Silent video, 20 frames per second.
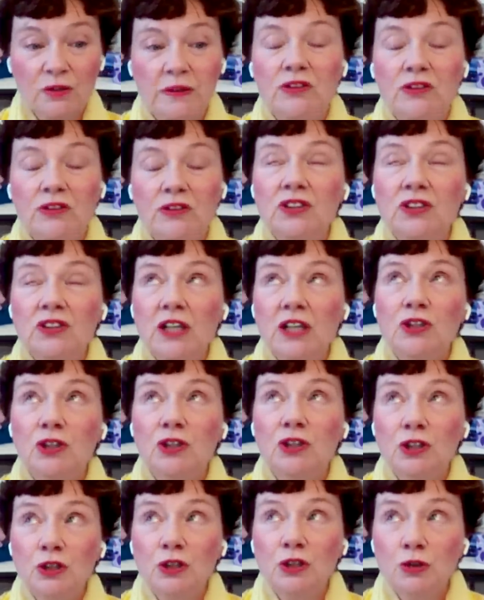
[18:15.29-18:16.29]
plays
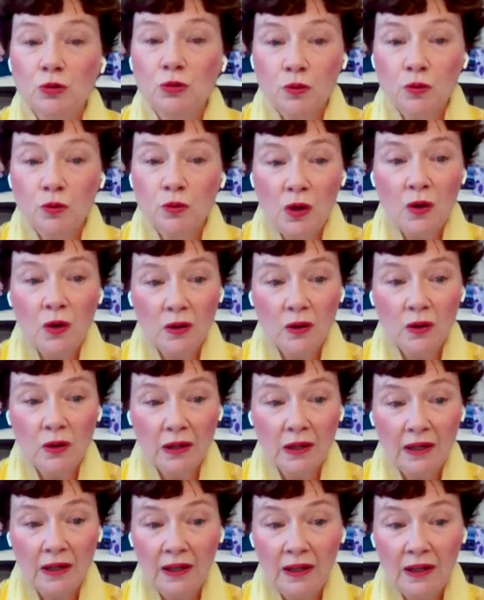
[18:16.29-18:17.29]
such a huge
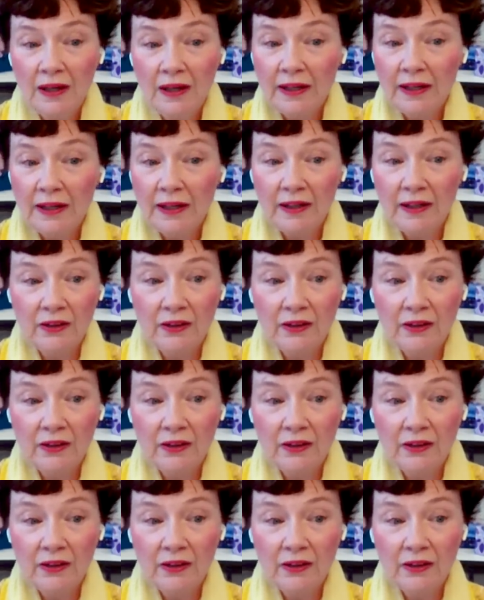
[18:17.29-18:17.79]
role